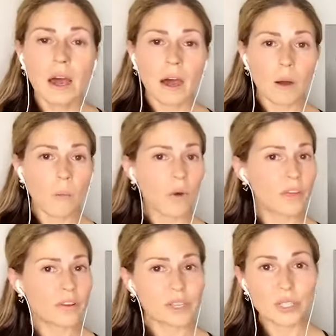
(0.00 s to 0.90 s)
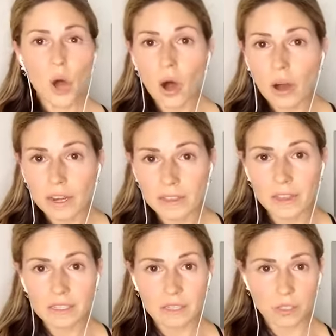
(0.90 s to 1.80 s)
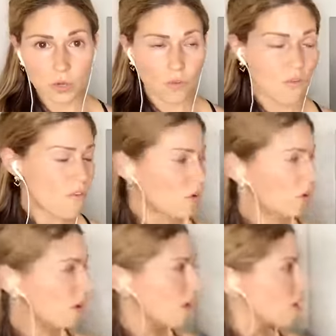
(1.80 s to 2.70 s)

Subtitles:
whether it's holidays and so forth.